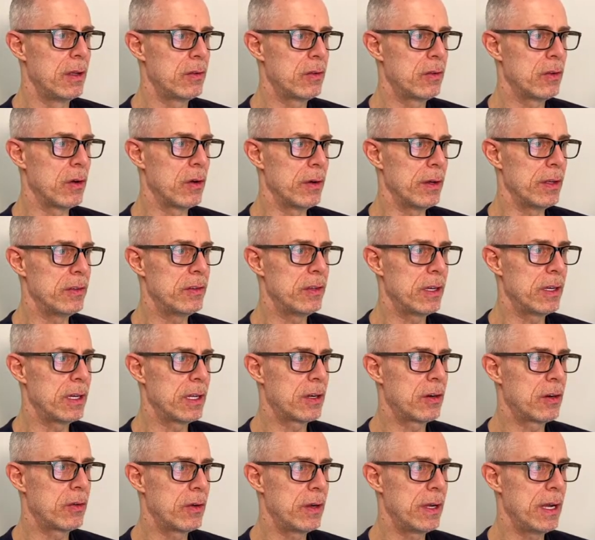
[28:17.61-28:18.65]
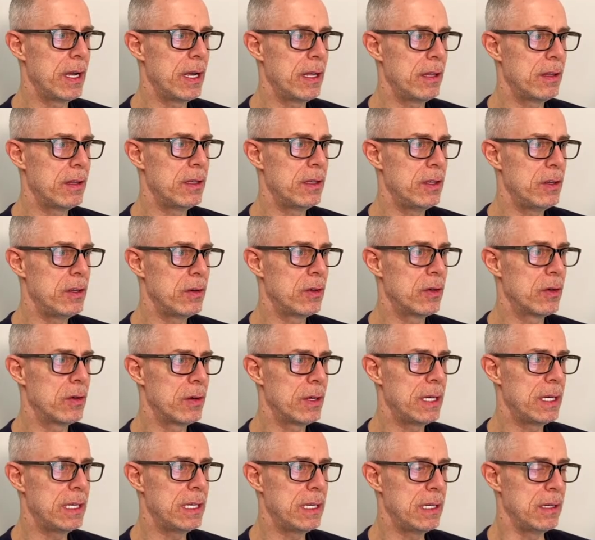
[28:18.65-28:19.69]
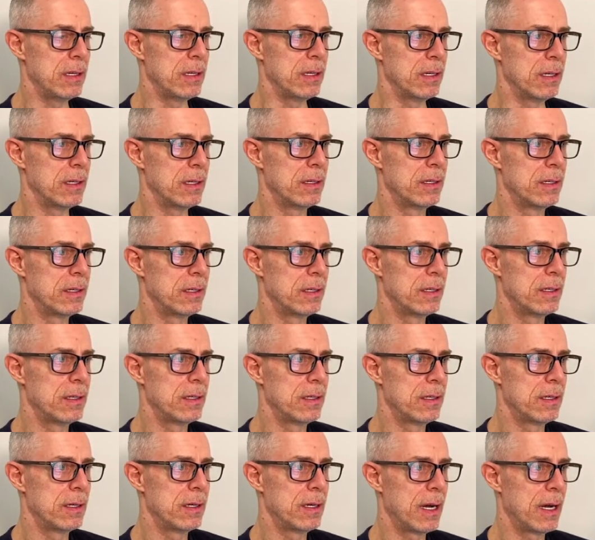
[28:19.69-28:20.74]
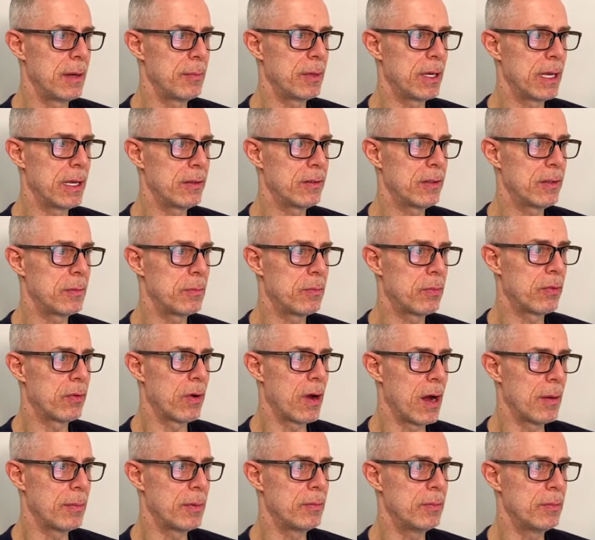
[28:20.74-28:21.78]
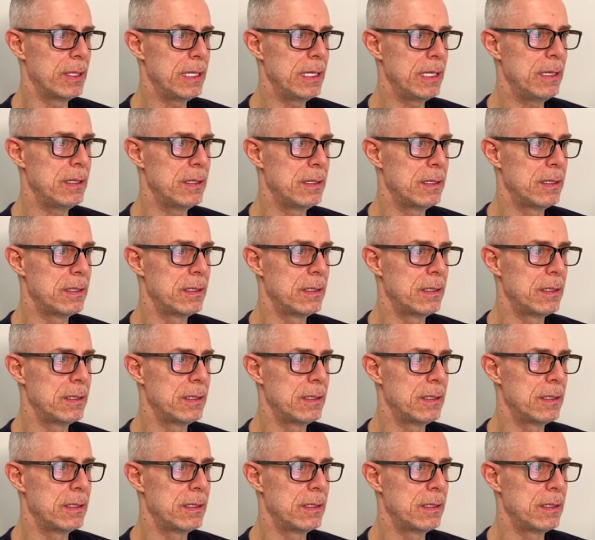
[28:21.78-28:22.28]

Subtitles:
So is he going to create the Yugo here? I'm guessing probably.